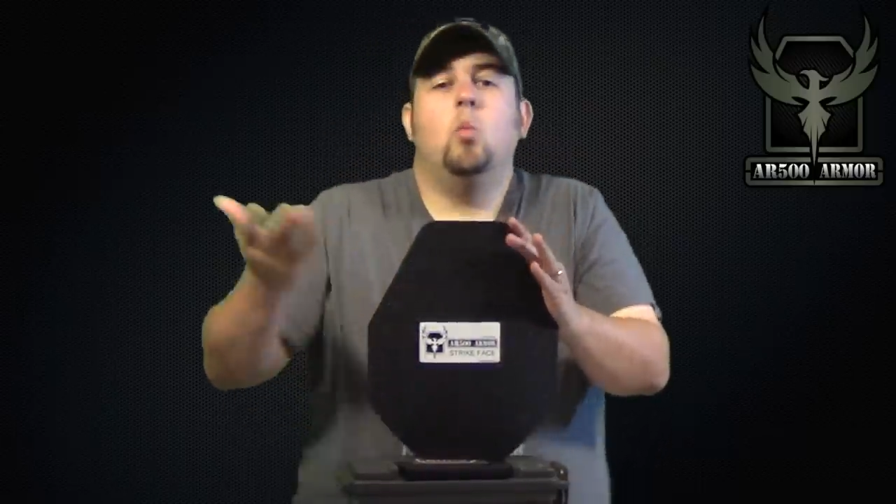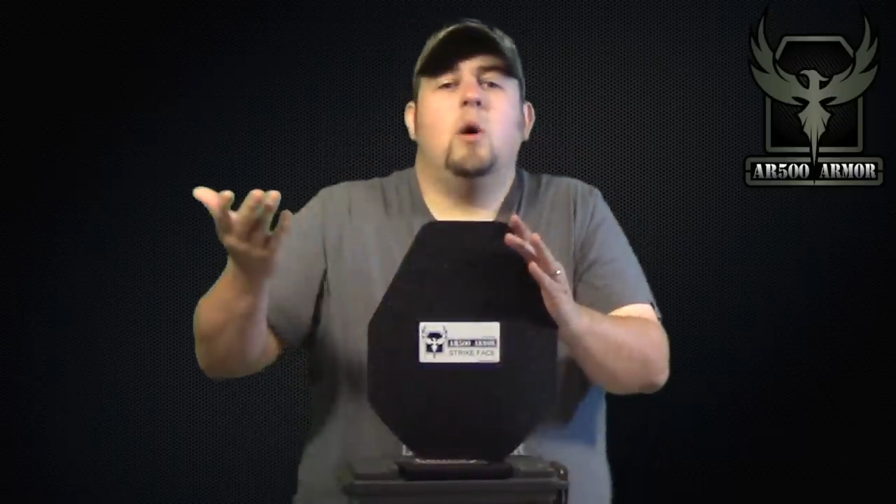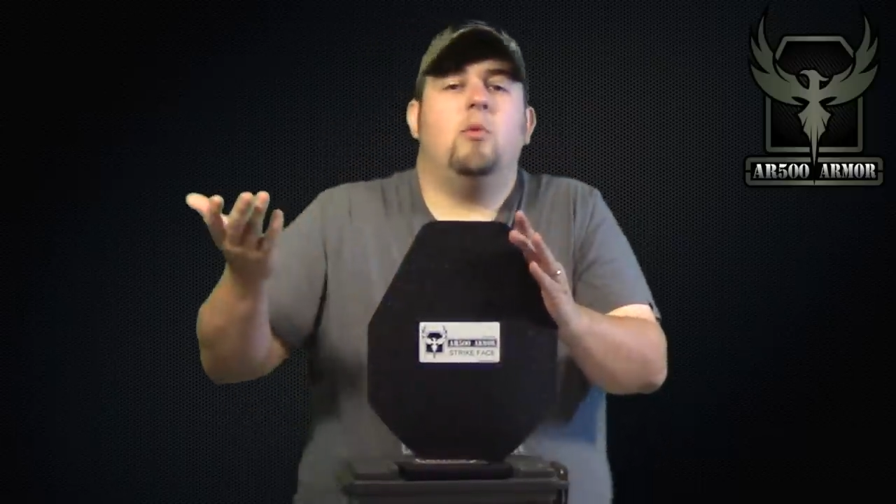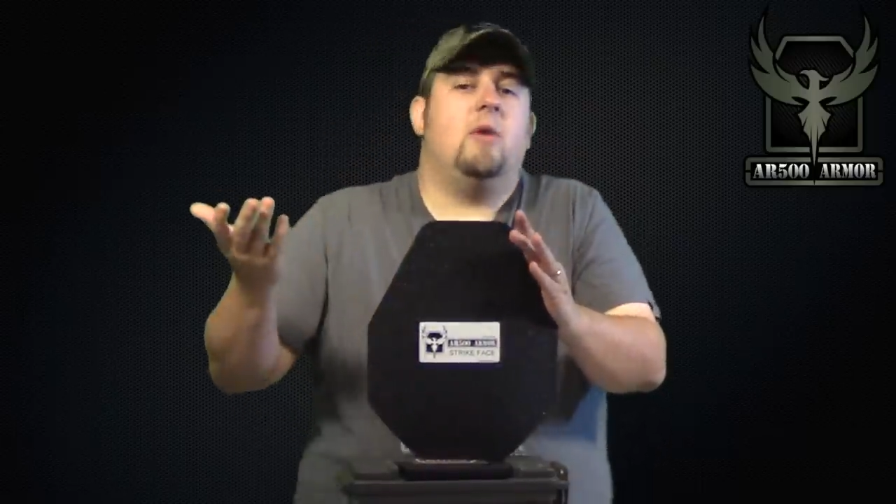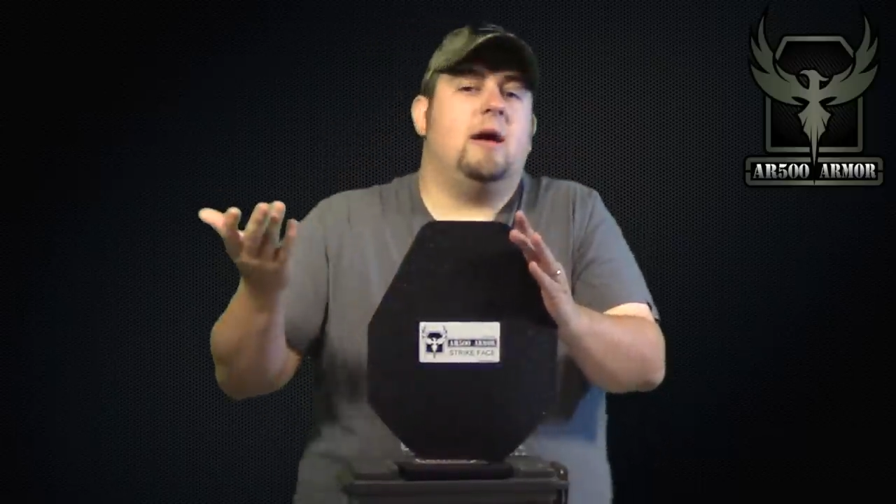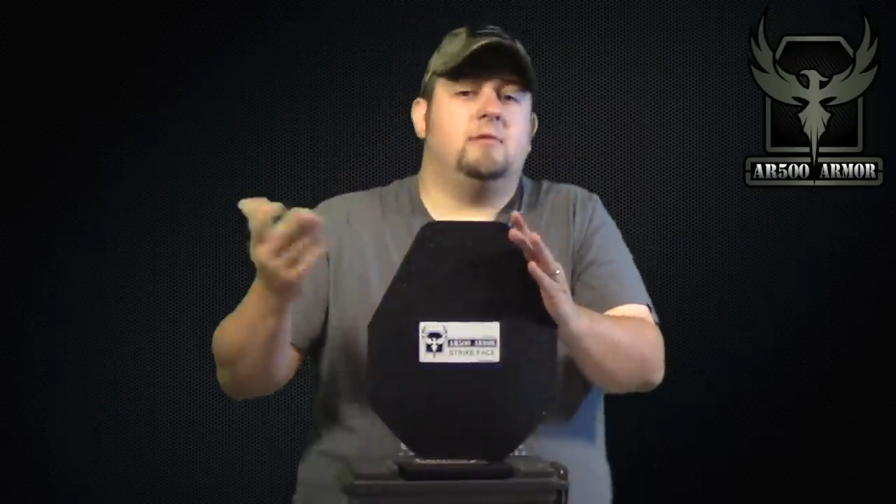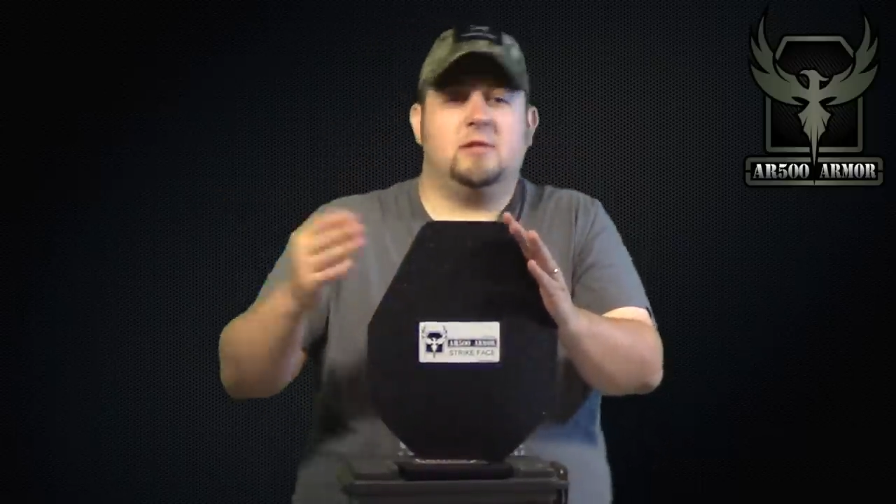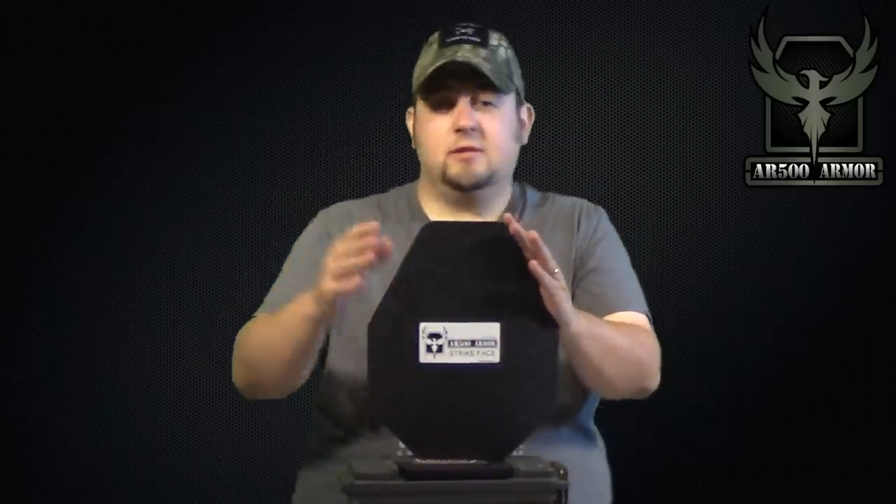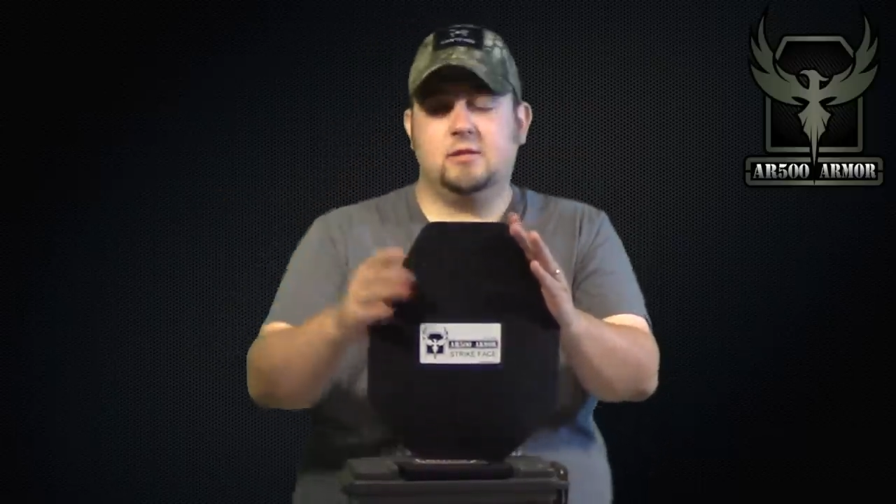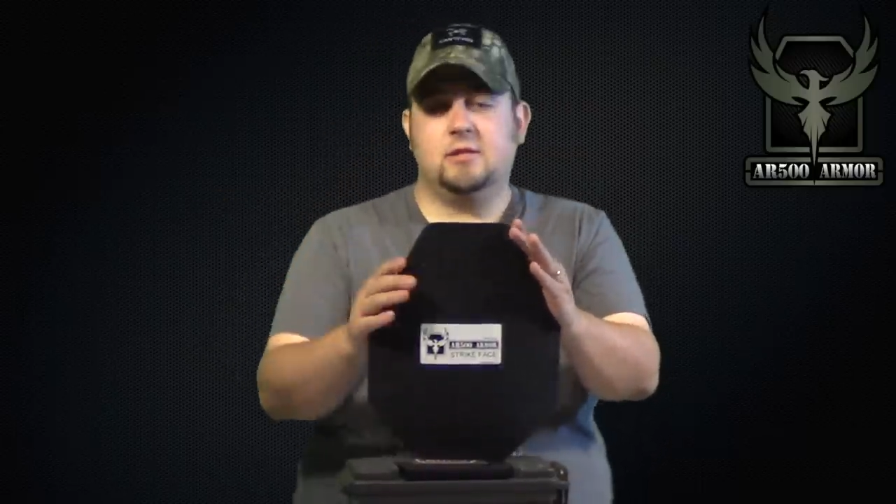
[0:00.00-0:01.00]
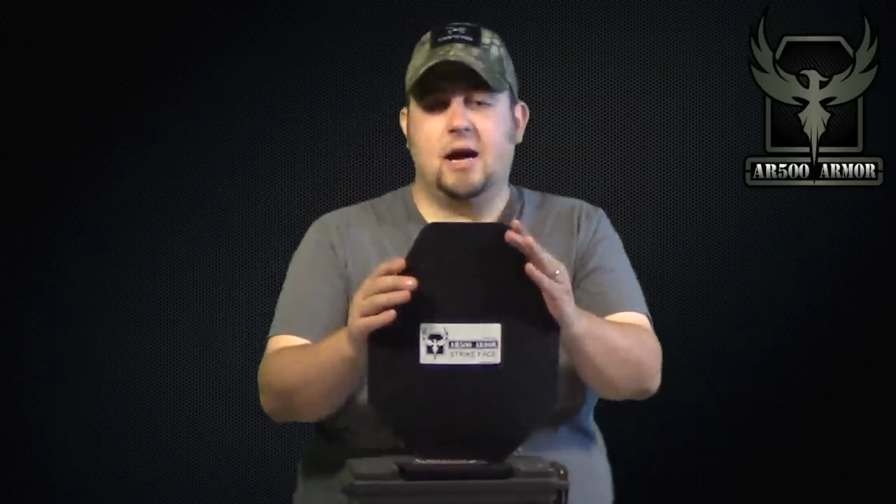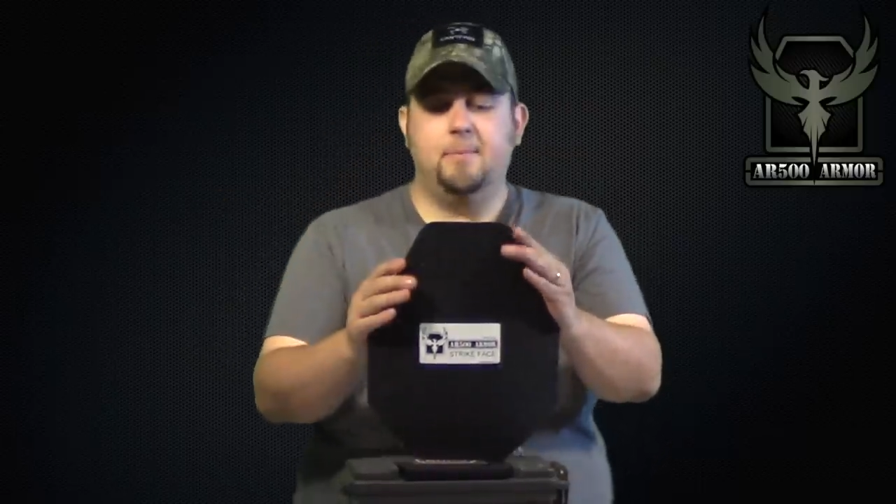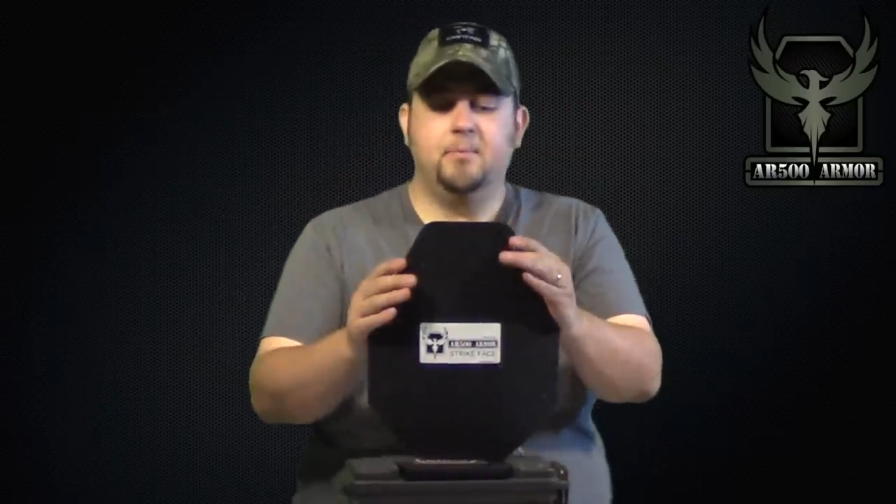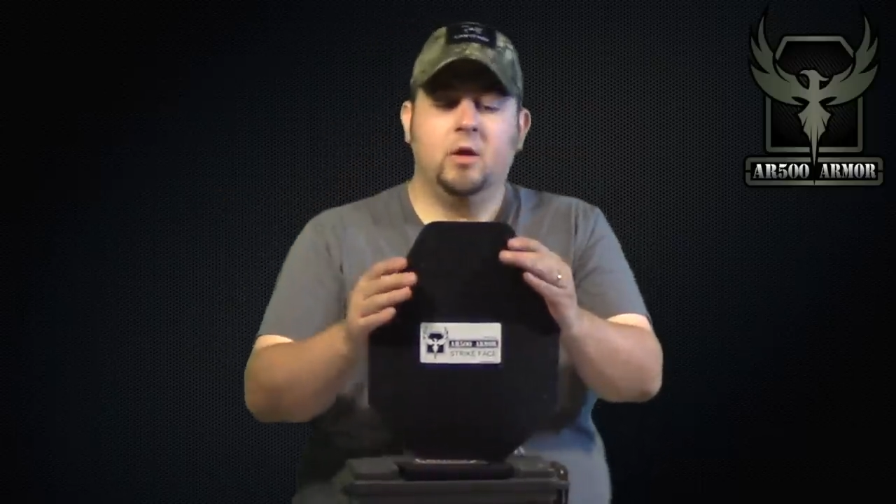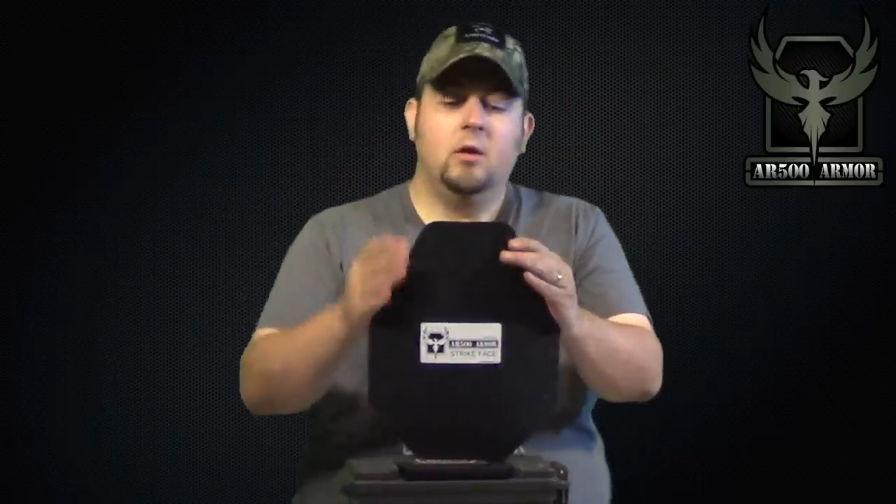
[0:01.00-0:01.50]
What rounds does it stop?